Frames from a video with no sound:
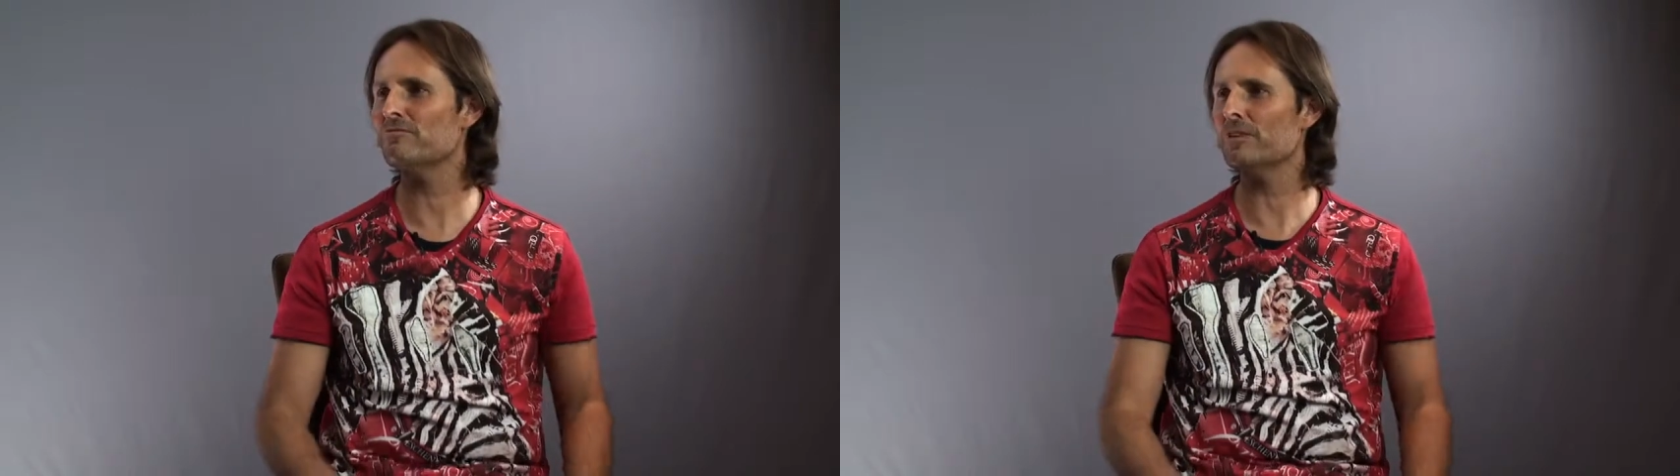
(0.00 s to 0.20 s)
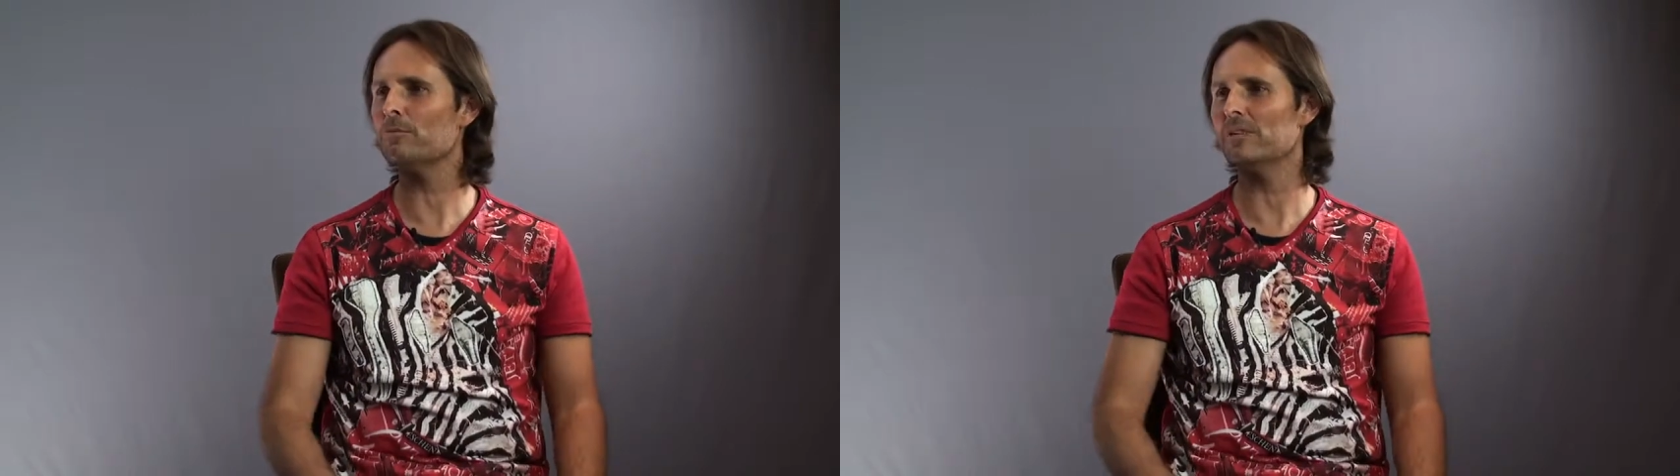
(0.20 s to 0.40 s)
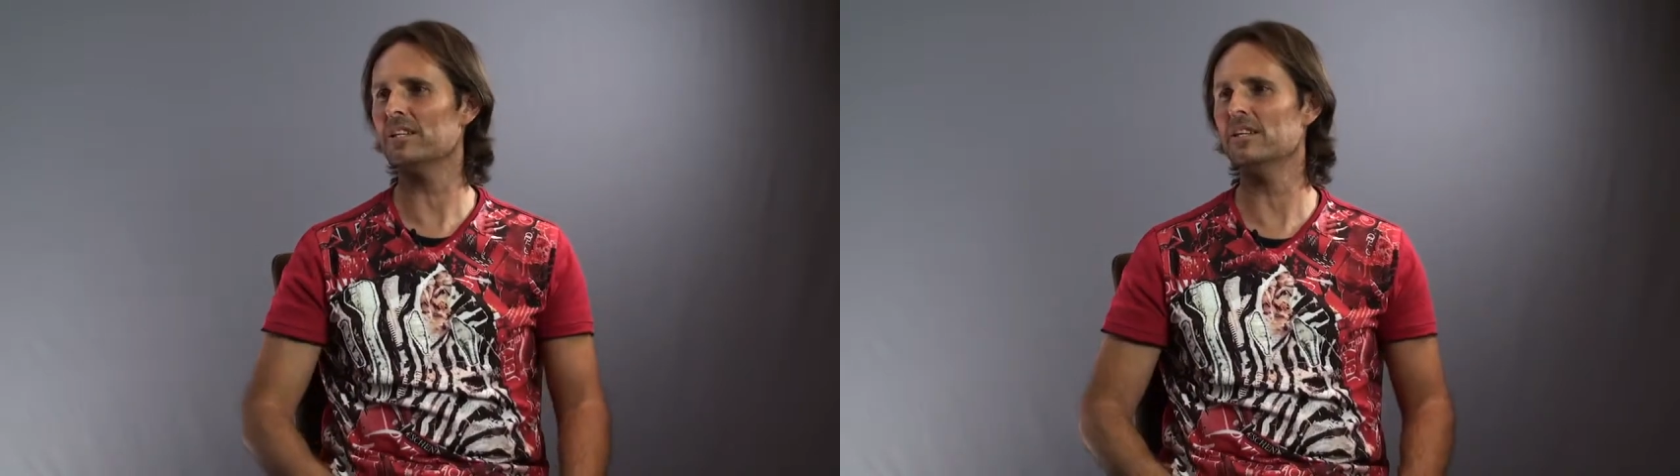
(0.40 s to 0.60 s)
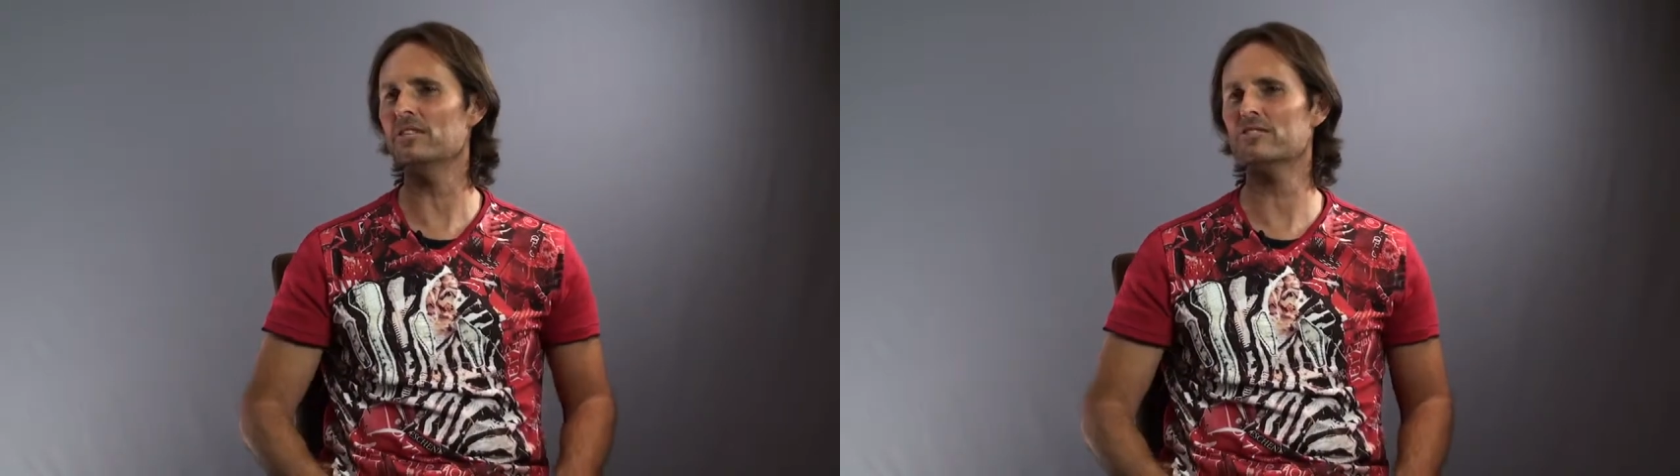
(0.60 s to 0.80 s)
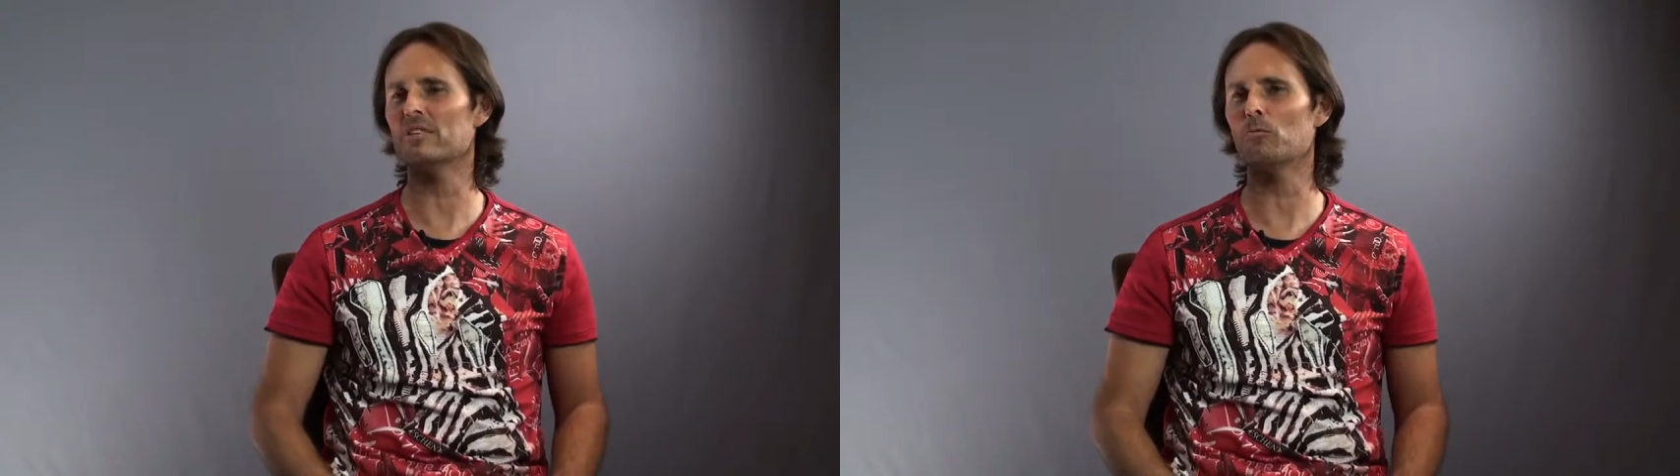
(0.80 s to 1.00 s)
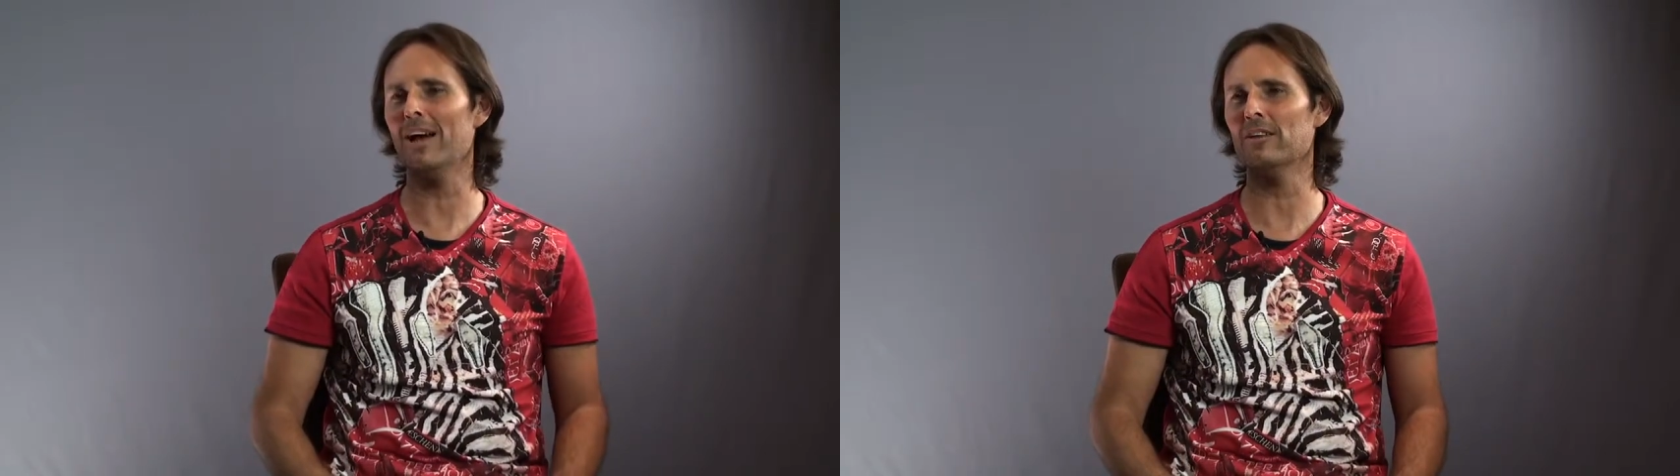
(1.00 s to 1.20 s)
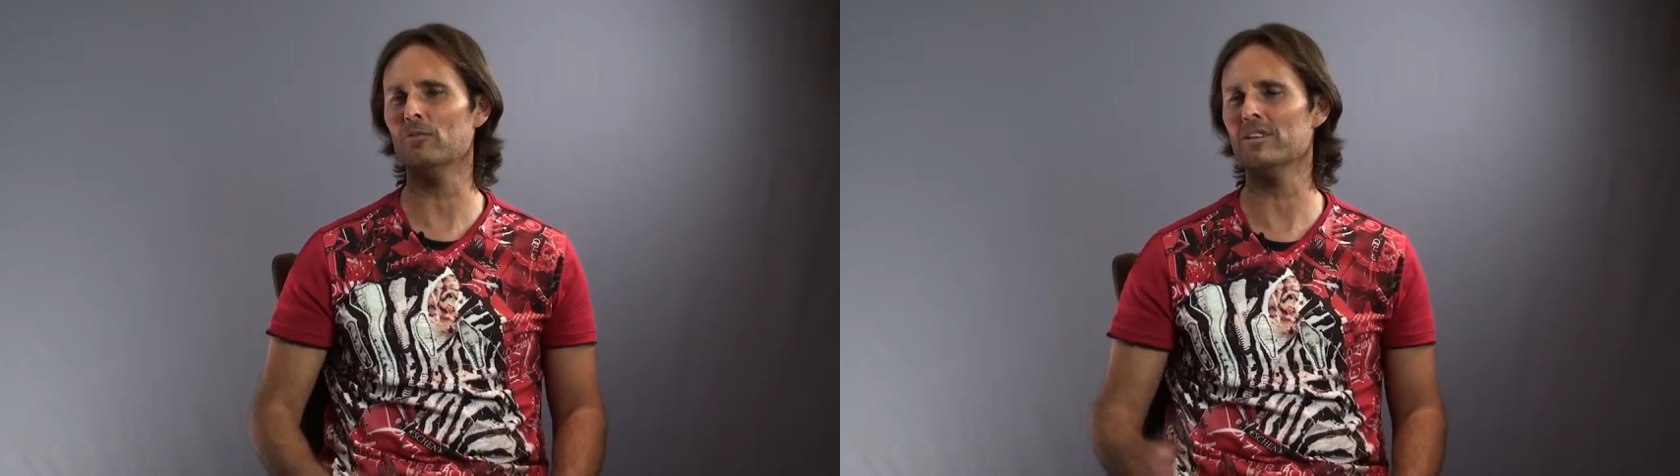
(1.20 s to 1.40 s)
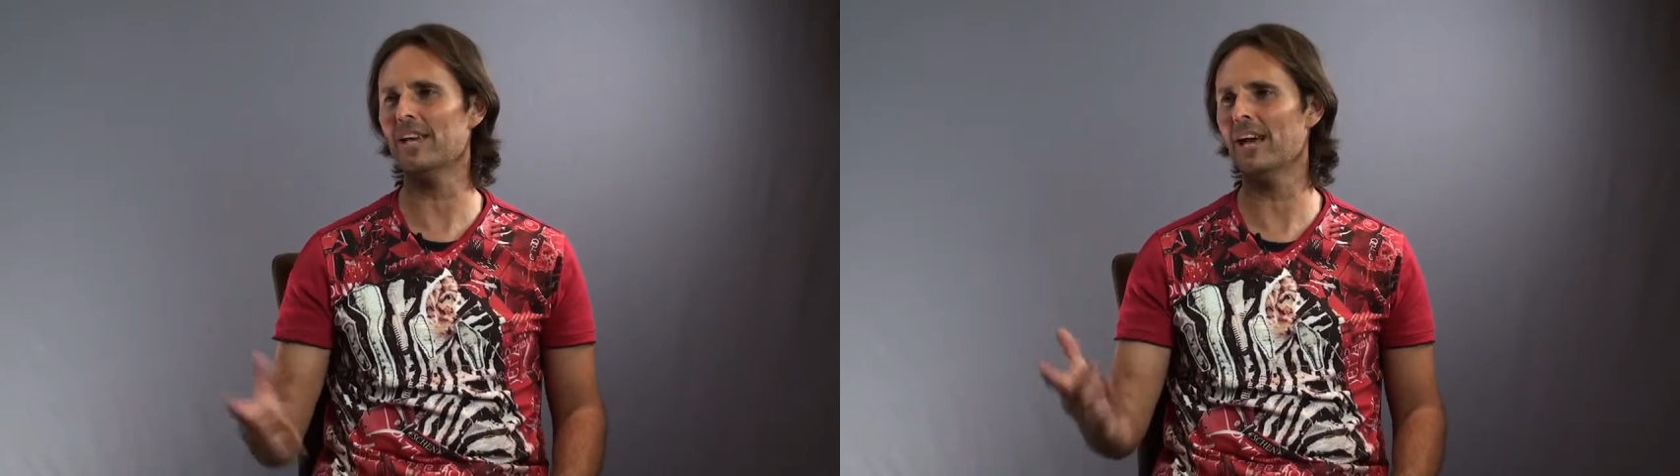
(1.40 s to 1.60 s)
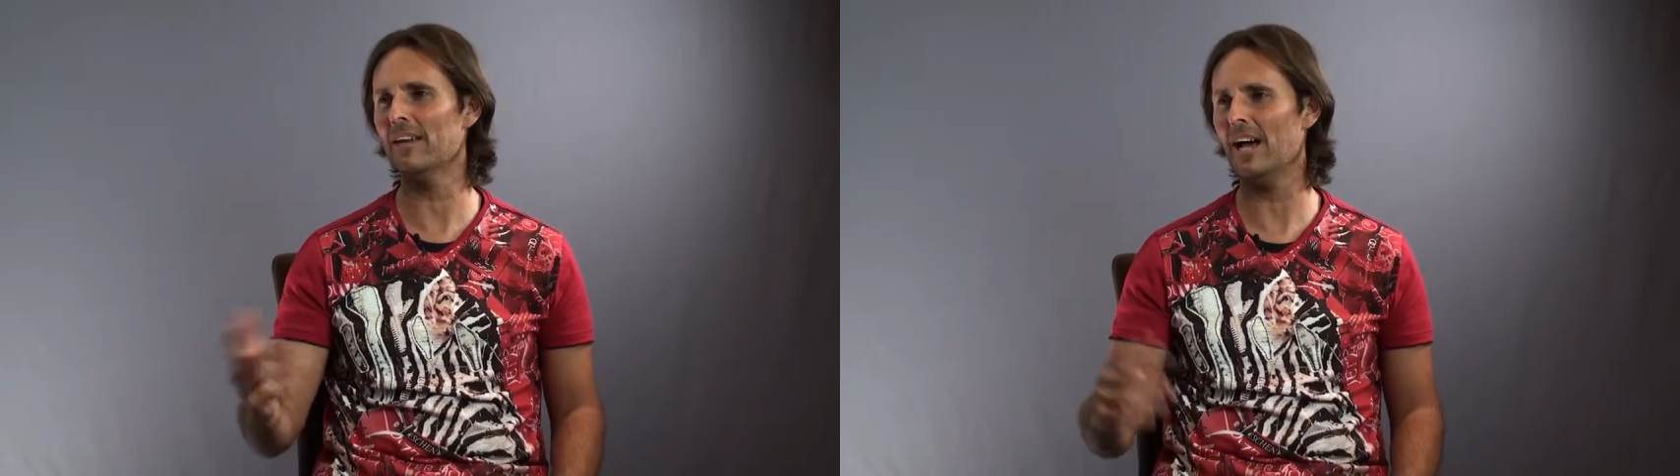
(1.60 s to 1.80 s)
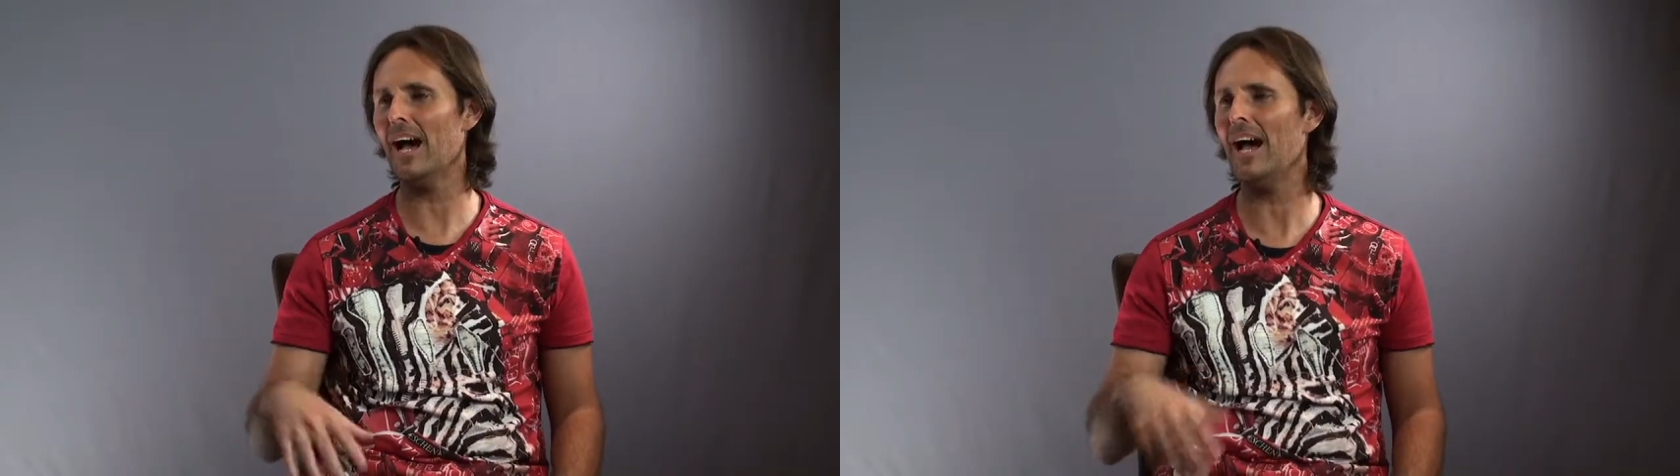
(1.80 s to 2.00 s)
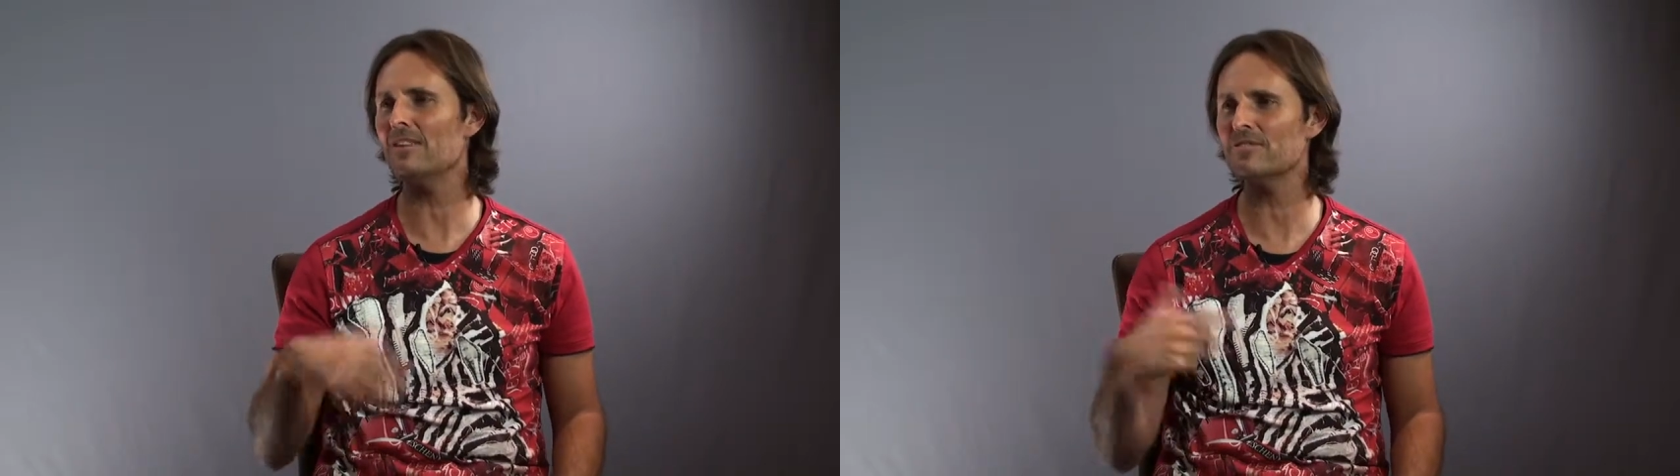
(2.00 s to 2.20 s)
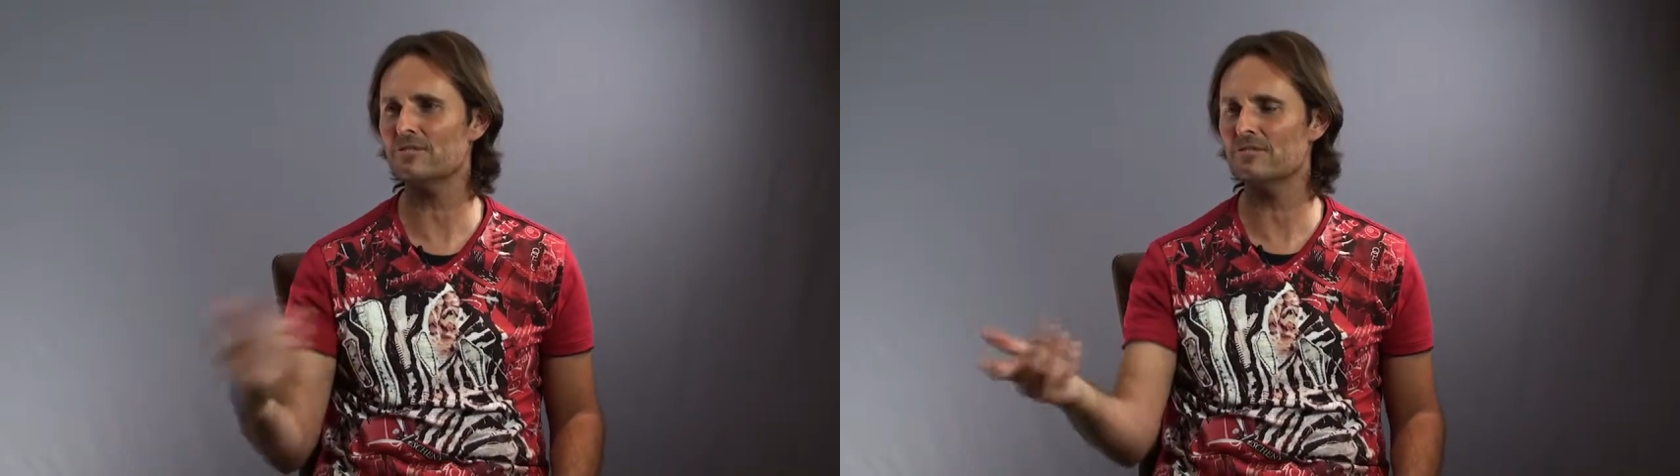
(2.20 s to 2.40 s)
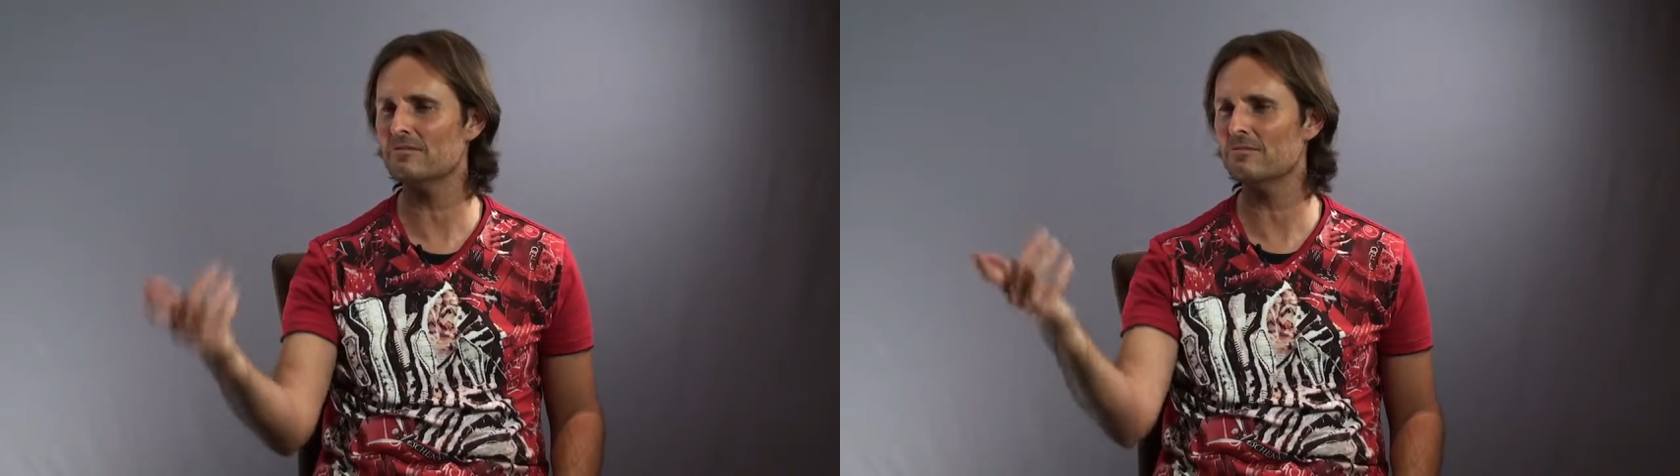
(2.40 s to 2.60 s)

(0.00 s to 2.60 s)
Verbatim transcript: frequently is that one or the other asks